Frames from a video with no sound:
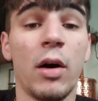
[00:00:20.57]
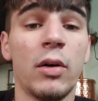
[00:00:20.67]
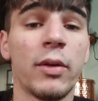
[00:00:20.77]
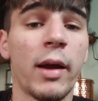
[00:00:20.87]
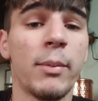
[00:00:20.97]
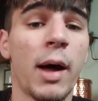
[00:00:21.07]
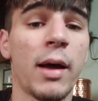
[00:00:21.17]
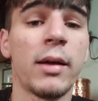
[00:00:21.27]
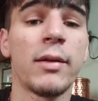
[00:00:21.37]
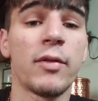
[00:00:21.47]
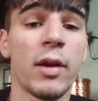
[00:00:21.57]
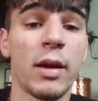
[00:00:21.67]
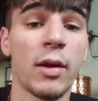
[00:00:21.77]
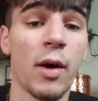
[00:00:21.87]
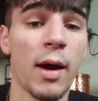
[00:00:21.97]
all-time highs
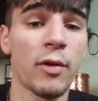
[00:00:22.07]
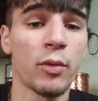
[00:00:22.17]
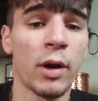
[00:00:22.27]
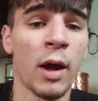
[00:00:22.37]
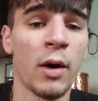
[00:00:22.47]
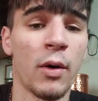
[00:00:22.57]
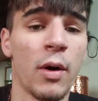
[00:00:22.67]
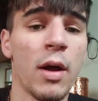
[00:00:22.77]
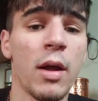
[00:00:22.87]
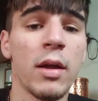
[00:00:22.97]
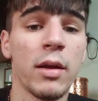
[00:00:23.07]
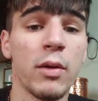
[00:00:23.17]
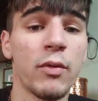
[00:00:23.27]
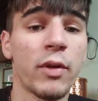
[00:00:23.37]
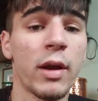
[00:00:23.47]
in Clash Royale
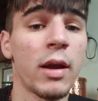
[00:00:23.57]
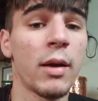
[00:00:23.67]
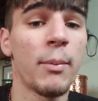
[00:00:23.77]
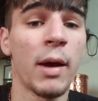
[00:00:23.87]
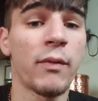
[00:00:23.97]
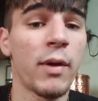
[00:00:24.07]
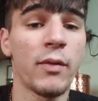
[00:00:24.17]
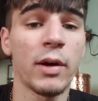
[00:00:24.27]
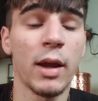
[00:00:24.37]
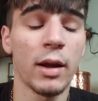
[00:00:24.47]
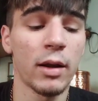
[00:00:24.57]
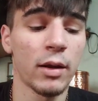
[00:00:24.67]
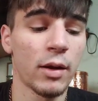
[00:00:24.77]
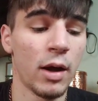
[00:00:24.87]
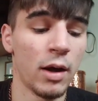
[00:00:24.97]
using my favorite deck,
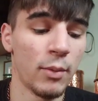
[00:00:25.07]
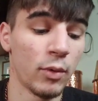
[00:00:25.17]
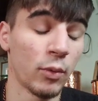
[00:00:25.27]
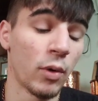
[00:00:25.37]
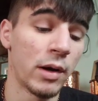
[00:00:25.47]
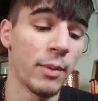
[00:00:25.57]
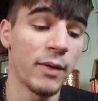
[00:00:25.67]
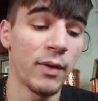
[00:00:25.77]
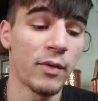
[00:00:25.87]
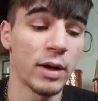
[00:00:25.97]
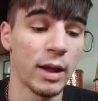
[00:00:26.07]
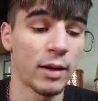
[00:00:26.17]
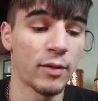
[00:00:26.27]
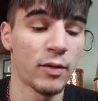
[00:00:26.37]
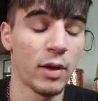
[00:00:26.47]
or one of my favorite
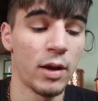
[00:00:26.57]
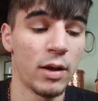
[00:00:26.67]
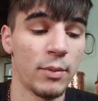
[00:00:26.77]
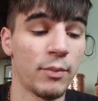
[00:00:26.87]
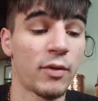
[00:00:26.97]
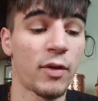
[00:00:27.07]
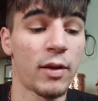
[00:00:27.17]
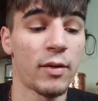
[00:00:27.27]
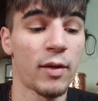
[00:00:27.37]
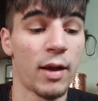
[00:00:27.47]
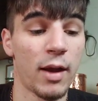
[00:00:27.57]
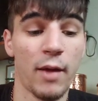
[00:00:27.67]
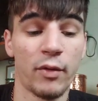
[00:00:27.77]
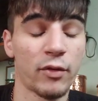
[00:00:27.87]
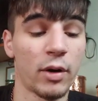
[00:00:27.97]
decks since I
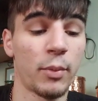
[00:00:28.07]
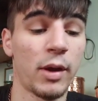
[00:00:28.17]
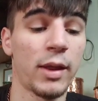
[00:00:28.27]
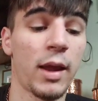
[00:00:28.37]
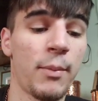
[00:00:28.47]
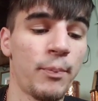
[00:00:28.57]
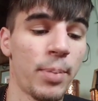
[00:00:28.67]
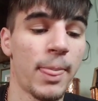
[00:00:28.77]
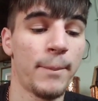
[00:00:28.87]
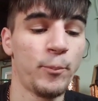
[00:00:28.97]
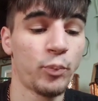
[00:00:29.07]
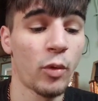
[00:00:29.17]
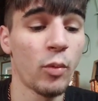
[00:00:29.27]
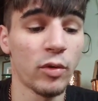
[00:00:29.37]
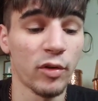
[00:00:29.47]
ever started playing the game,
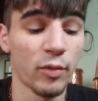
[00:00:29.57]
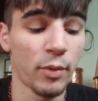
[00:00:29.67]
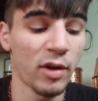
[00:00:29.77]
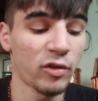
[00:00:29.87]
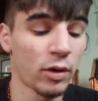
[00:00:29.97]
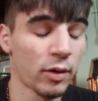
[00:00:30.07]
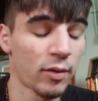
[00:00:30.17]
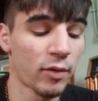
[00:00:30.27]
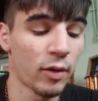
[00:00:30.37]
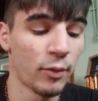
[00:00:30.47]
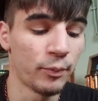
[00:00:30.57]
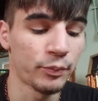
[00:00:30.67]
which is Splashyard. So